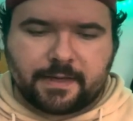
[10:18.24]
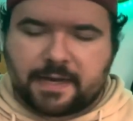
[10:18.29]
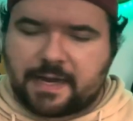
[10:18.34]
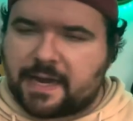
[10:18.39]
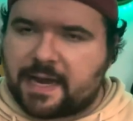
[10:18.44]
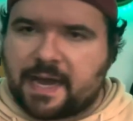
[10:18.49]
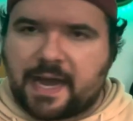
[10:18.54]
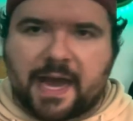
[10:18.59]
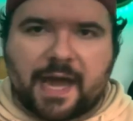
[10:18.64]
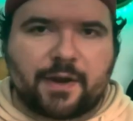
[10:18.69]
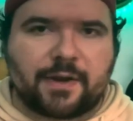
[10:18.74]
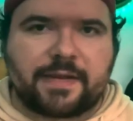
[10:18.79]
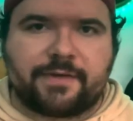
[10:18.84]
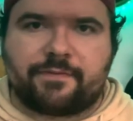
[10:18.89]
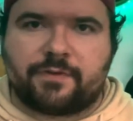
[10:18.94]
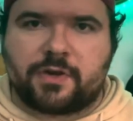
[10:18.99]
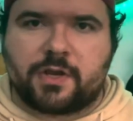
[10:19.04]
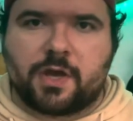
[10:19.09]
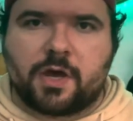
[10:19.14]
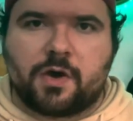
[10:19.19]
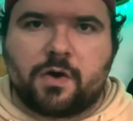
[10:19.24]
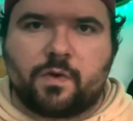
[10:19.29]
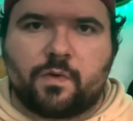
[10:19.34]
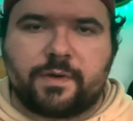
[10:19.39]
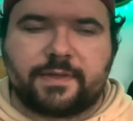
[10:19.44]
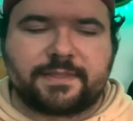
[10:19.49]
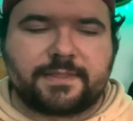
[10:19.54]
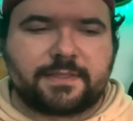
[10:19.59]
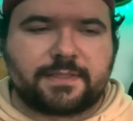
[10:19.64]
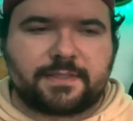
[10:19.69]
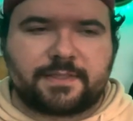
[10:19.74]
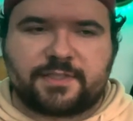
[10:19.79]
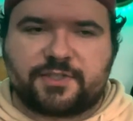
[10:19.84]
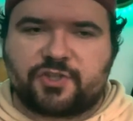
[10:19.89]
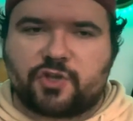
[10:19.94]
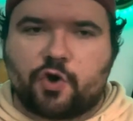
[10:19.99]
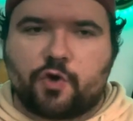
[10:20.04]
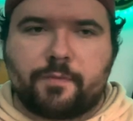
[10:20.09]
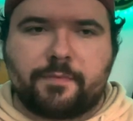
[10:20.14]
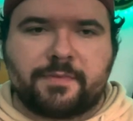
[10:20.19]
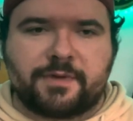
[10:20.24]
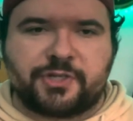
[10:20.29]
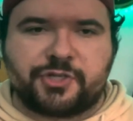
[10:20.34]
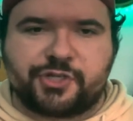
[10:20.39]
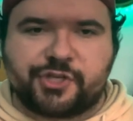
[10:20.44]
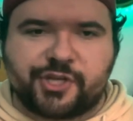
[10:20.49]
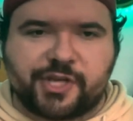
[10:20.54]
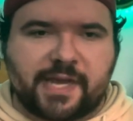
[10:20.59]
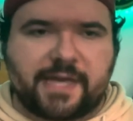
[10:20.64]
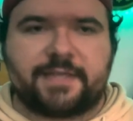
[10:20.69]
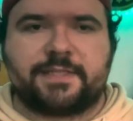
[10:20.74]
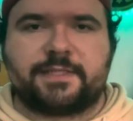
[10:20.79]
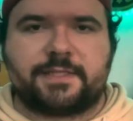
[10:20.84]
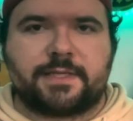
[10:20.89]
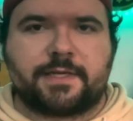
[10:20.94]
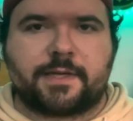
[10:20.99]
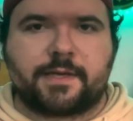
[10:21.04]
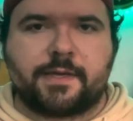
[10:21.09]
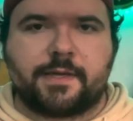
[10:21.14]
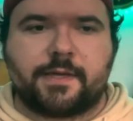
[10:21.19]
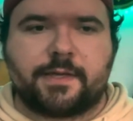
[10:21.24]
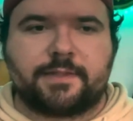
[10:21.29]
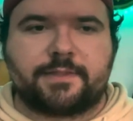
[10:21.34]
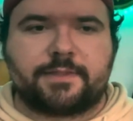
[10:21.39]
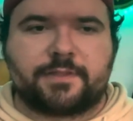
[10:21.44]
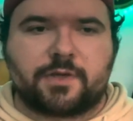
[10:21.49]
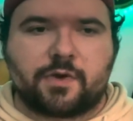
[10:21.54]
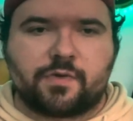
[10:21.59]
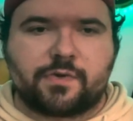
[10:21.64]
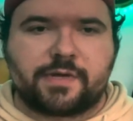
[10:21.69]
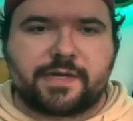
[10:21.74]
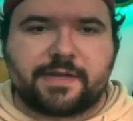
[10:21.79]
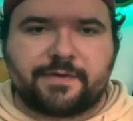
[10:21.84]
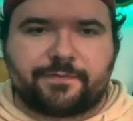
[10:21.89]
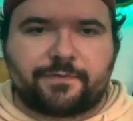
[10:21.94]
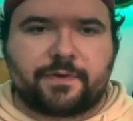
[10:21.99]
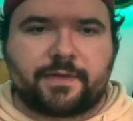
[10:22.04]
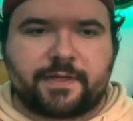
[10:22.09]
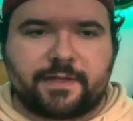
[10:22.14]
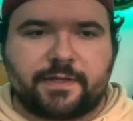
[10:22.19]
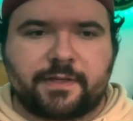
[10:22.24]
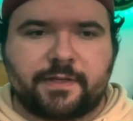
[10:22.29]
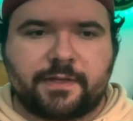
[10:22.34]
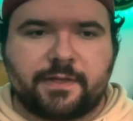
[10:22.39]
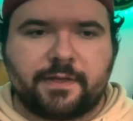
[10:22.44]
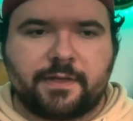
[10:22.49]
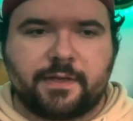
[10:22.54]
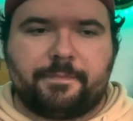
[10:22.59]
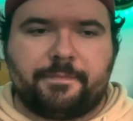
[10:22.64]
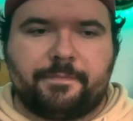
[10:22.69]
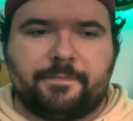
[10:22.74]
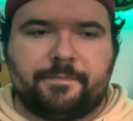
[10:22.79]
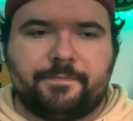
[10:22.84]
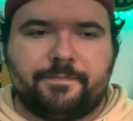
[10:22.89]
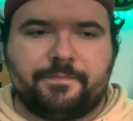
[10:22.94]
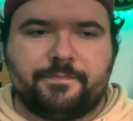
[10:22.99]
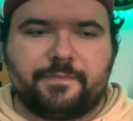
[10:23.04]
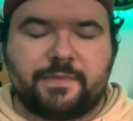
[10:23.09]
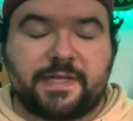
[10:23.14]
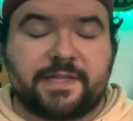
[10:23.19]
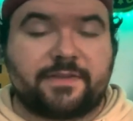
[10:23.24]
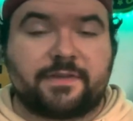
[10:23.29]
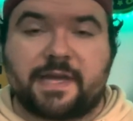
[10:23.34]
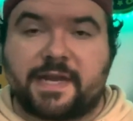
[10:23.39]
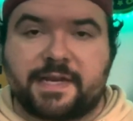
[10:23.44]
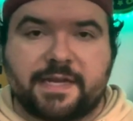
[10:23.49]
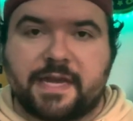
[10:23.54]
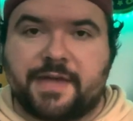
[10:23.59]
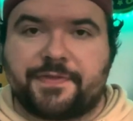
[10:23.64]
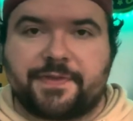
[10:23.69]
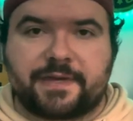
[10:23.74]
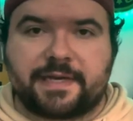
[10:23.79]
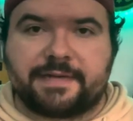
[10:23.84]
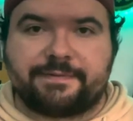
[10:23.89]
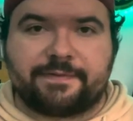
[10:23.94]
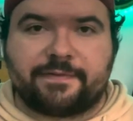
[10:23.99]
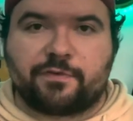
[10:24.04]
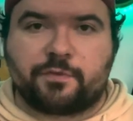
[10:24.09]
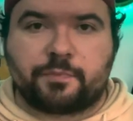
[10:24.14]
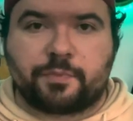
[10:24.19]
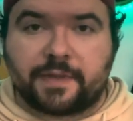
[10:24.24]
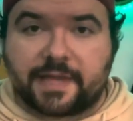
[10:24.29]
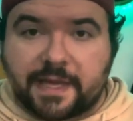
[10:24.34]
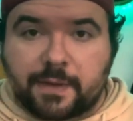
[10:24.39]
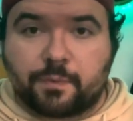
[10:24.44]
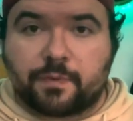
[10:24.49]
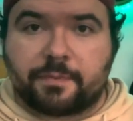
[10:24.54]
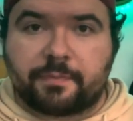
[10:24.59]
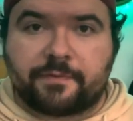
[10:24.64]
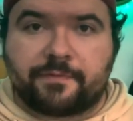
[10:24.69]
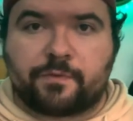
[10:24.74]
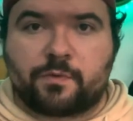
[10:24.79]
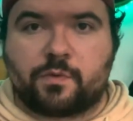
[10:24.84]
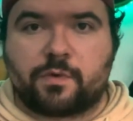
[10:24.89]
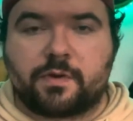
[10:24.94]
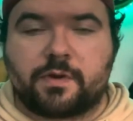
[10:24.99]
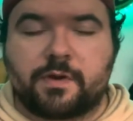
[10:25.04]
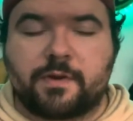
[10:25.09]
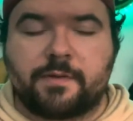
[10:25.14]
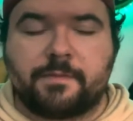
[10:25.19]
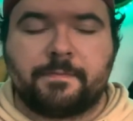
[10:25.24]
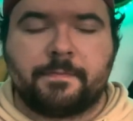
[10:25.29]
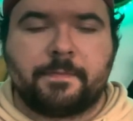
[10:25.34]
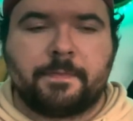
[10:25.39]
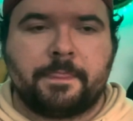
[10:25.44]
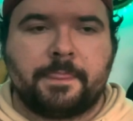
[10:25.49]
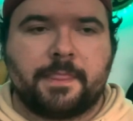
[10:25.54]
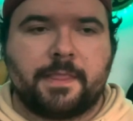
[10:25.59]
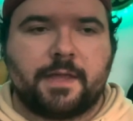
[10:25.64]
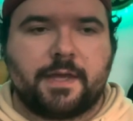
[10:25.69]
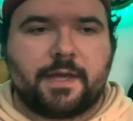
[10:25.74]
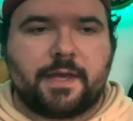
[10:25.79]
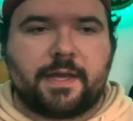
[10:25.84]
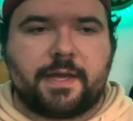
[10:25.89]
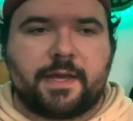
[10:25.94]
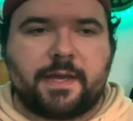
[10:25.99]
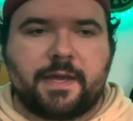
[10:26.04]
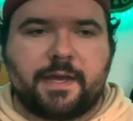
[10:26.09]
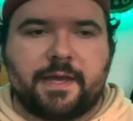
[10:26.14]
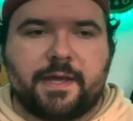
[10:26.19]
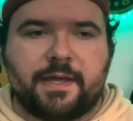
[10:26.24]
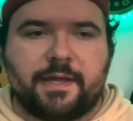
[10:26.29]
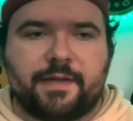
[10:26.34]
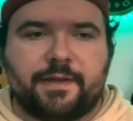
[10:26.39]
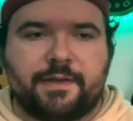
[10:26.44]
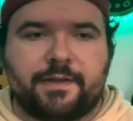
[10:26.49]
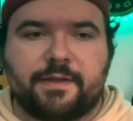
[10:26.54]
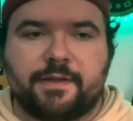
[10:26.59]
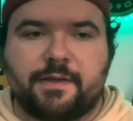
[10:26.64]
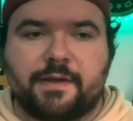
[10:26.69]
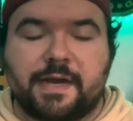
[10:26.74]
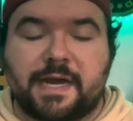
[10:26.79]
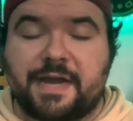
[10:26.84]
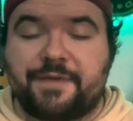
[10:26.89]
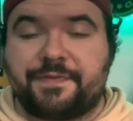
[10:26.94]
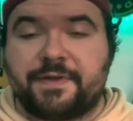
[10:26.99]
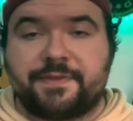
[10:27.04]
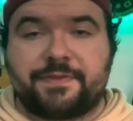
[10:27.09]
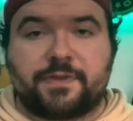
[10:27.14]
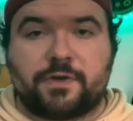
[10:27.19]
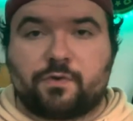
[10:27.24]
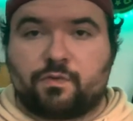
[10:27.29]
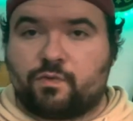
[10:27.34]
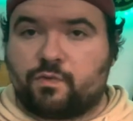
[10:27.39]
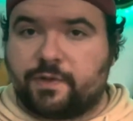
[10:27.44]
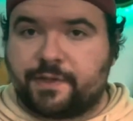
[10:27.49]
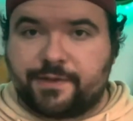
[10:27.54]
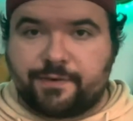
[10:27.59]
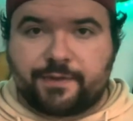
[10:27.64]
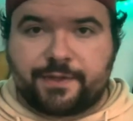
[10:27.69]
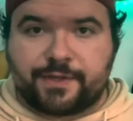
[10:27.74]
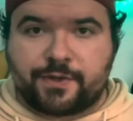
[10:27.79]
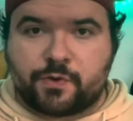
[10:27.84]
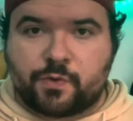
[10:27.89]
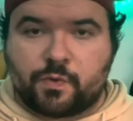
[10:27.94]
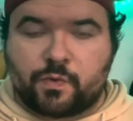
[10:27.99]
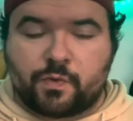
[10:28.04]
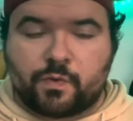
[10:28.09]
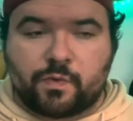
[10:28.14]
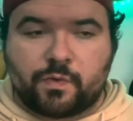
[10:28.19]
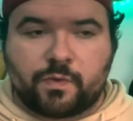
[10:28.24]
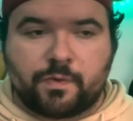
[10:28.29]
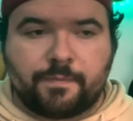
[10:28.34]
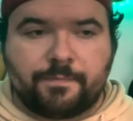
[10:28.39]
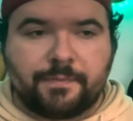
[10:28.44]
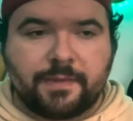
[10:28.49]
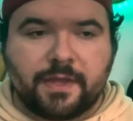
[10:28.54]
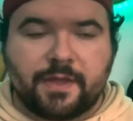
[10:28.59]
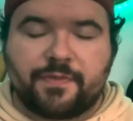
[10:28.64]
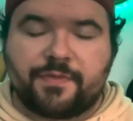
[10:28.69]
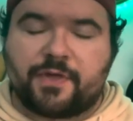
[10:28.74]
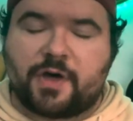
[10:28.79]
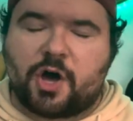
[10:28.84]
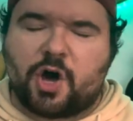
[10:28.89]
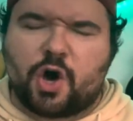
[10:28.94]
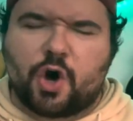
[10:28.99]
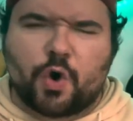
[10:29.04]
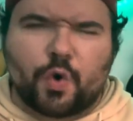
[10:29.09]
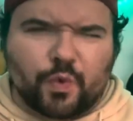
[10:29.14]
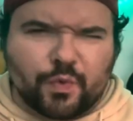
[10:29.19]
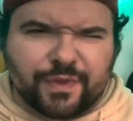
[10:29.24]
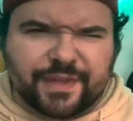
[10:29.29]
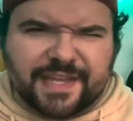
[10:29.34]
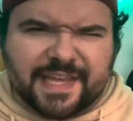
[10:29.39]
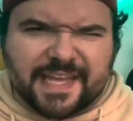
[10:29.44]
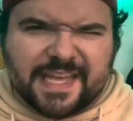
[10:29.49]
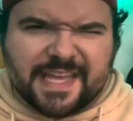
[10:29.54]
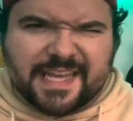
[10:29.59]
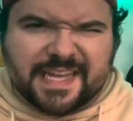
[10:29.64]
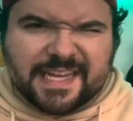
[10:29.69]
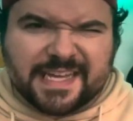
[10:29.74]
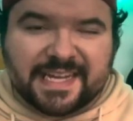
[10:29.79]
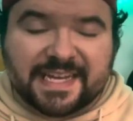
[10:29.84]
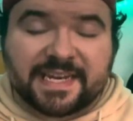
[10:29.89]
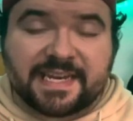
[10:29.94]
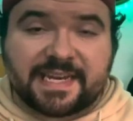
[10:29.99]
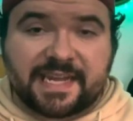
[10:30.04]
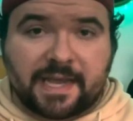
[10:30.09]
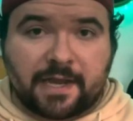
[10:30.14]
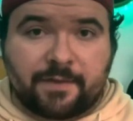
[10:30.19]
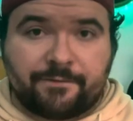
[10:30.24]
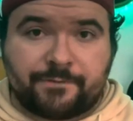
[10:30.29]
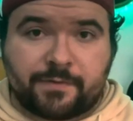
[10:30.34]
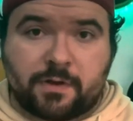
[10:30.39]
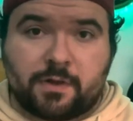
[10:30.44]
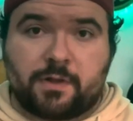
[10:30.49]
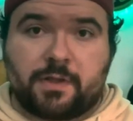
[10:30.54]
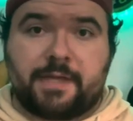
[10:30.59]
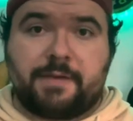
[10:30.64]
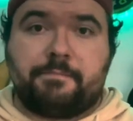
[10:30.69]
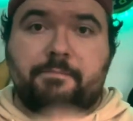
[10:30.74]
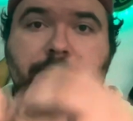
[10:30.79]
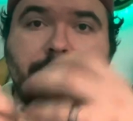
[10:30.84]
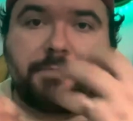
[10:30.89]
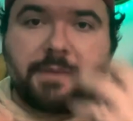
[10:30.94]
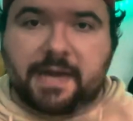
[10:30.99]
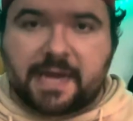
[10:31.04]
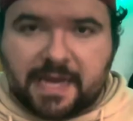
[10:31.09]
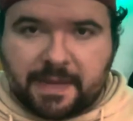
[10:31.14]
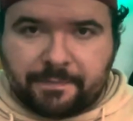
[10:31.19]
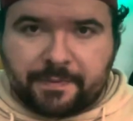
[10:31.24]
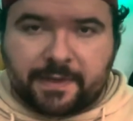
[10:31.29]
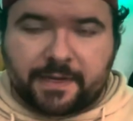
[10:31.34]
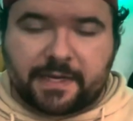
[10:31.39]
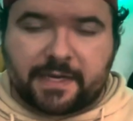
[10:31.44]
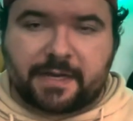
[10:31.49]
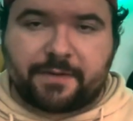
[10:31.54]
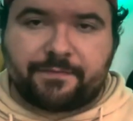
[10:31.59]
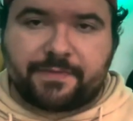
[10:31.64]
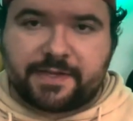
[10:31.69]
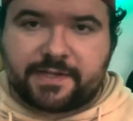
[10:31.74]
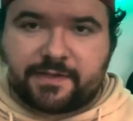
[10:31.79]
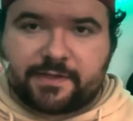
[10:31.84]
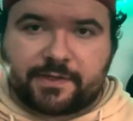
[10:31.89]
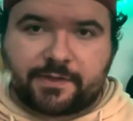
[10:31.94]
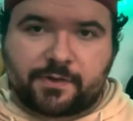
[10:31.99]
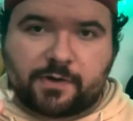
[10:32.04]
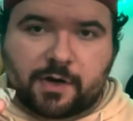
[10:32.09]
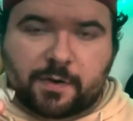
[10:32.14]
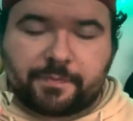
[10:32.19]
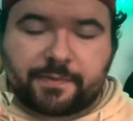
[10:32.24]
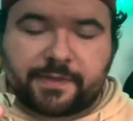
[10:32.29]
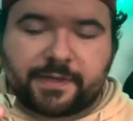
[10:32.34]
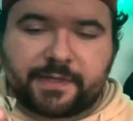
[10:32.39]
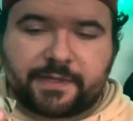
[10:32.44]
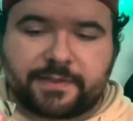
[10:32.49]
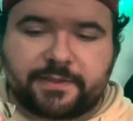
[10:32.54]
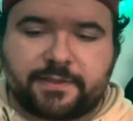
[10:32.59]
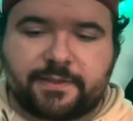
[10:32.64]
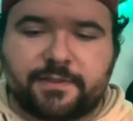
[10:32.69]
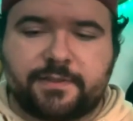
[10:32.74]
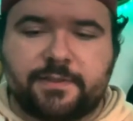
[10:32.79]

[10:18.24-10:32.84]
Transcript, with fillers: I don't even know. It's so majestic. It's so different it's like nothing I've ever played with before. And I think they're really, really cool. The only downfall, in my opinion, of these guitar picks